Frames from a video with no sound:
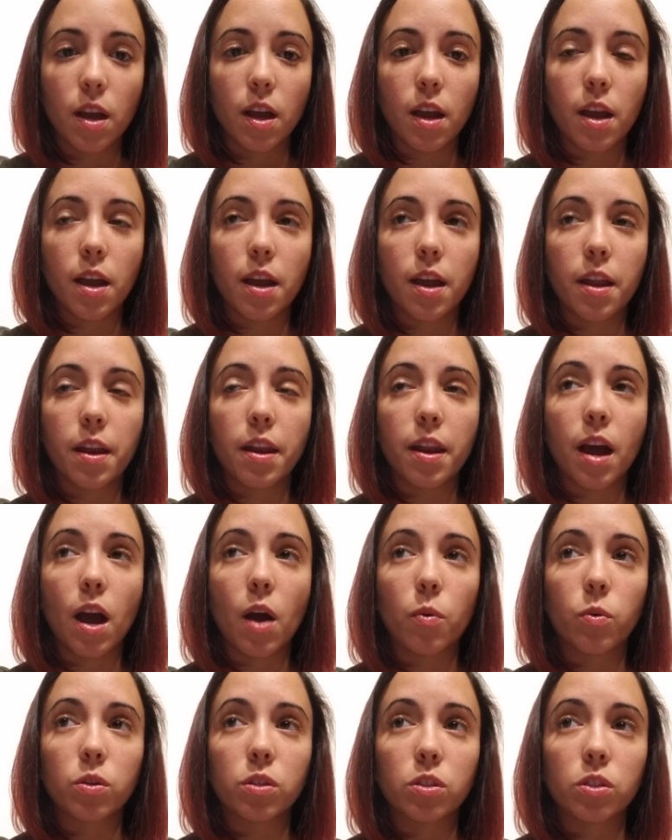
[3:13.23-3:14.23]
And
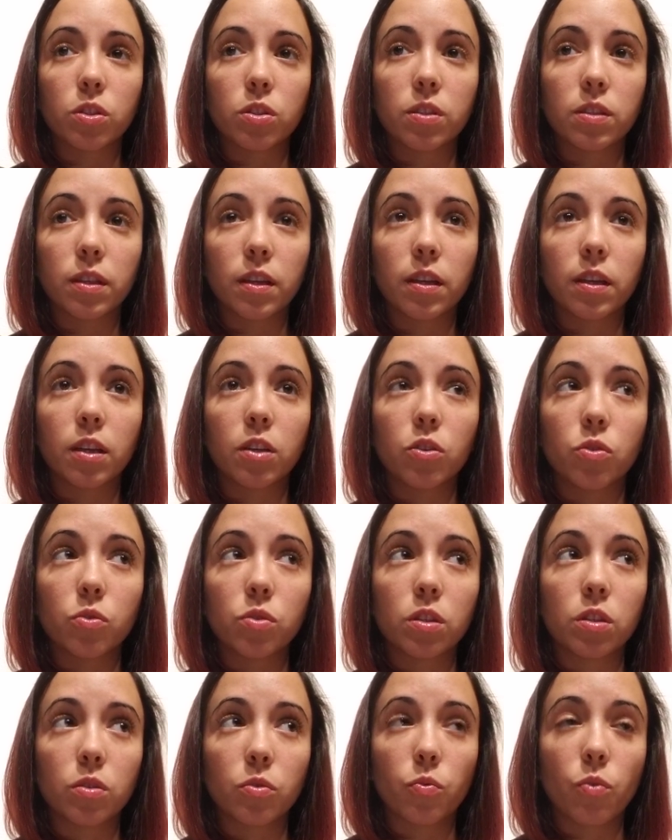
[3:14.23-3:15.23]
I was just thinking
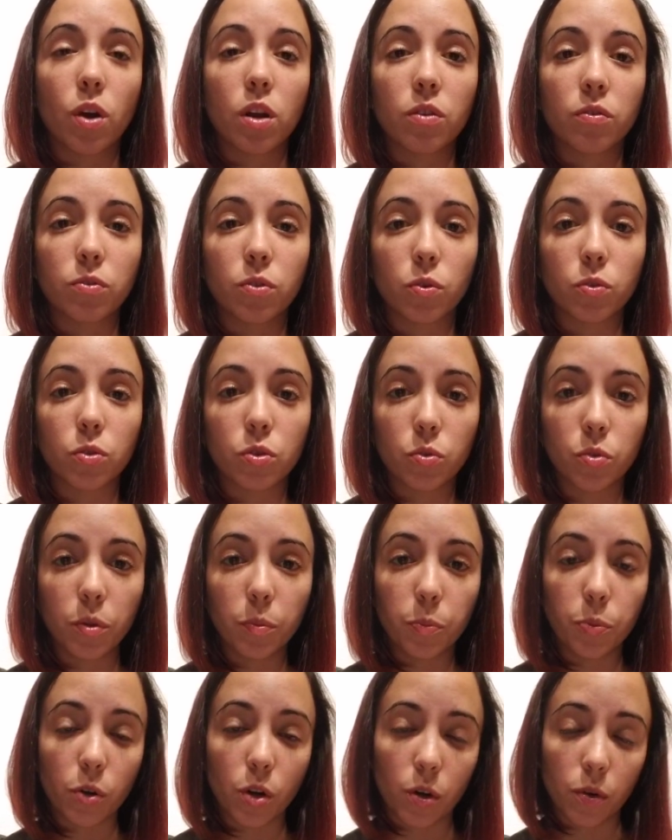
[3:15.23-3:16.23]
using one of those three
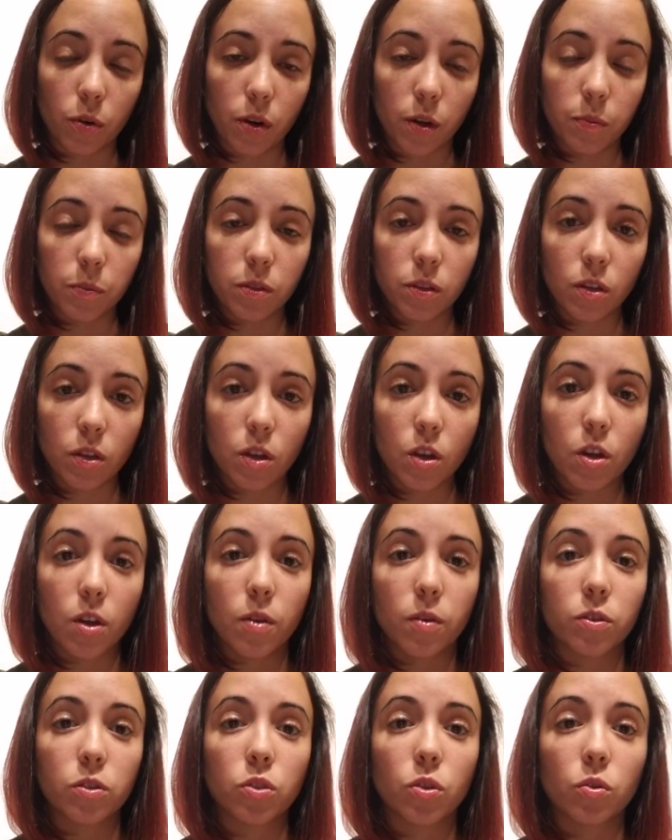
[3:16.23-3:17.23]
programs,
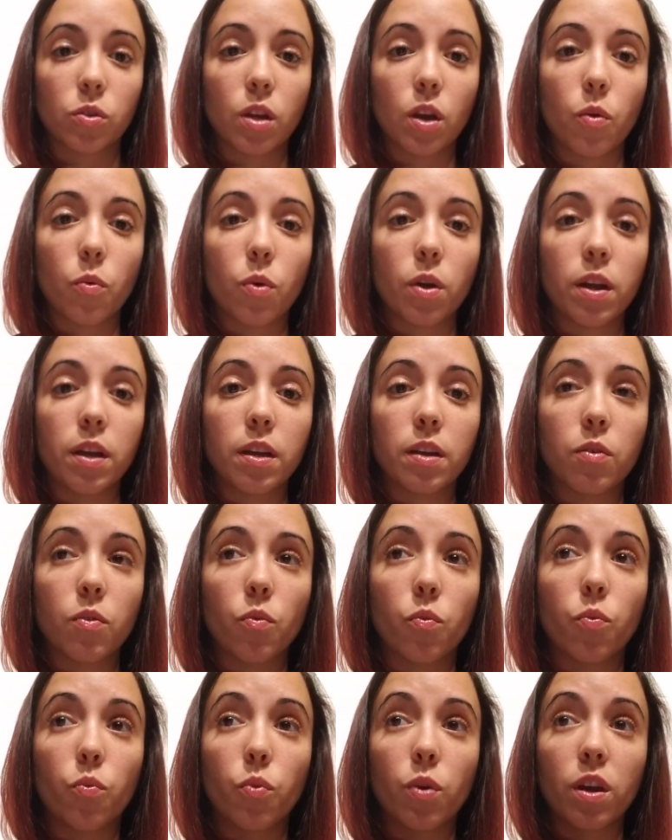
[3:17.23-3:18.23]
so that way
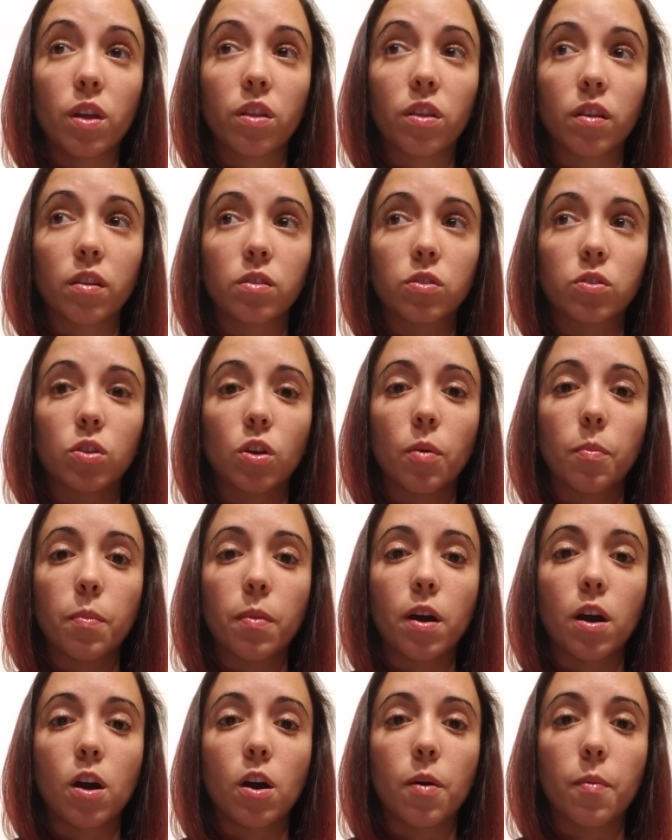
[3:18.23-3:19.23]
with
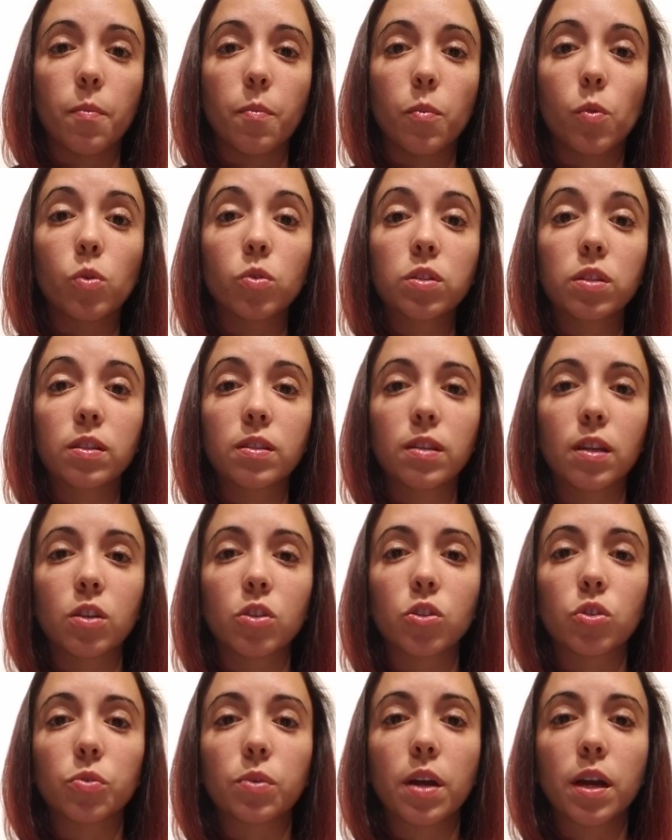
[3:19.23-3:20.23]
some
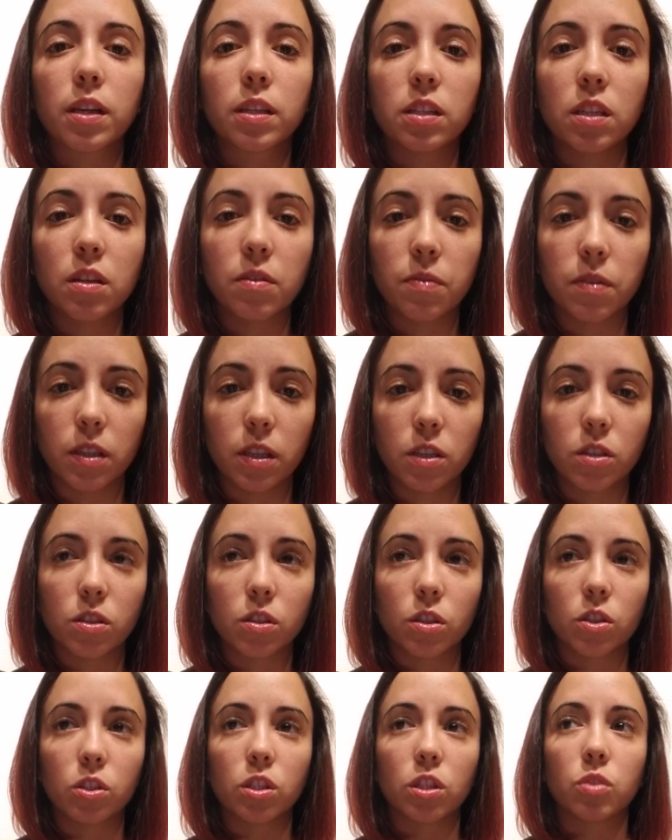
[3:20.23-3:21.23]
multisensory activities
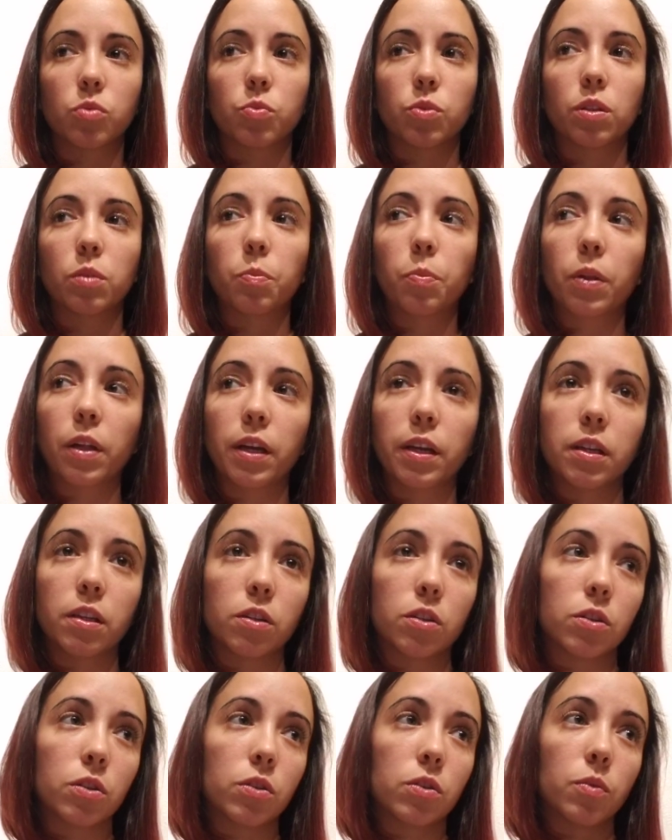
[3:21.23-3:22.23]
such as with
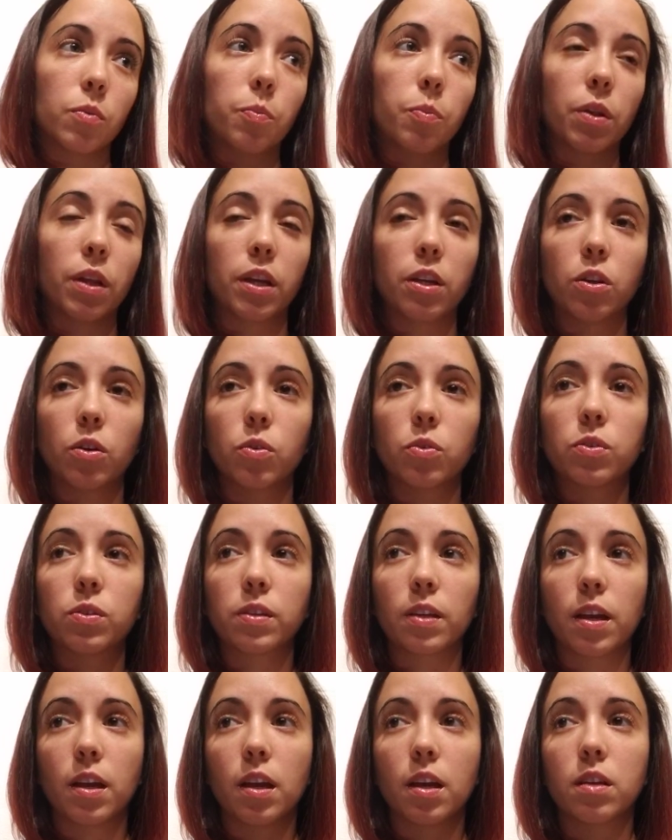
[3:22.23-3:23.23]
Play-Doh,
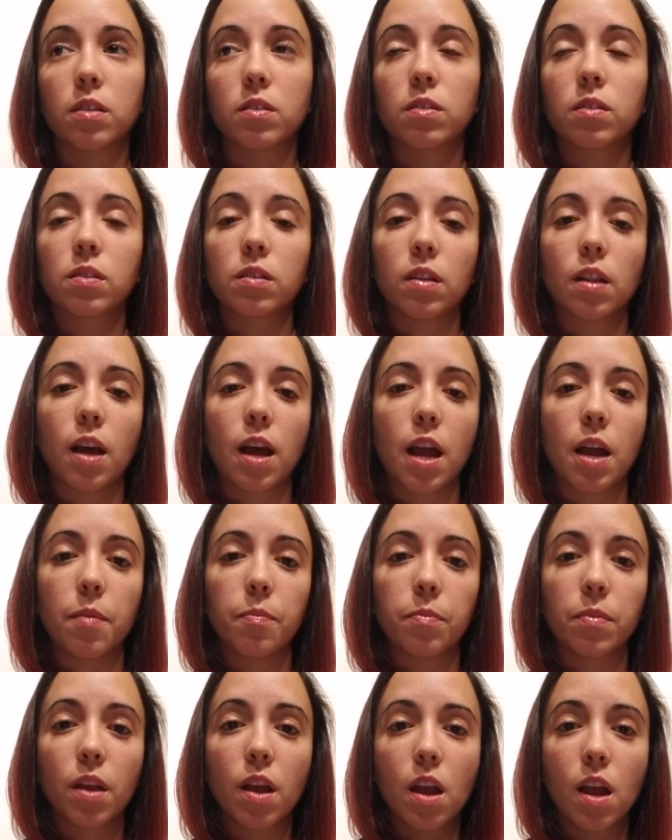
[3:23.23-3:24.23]
sand, slime,